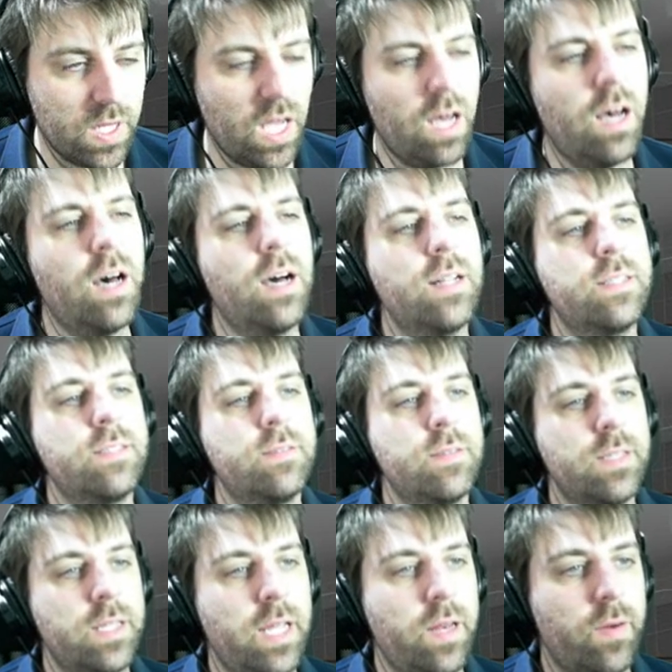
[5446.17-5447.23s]
Ah, oh,
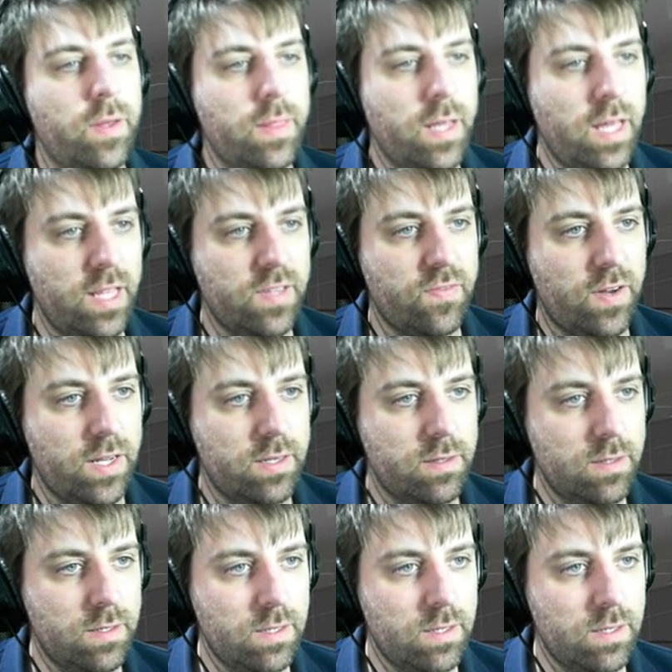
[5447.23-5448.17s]
anyway. Oh, that's fine.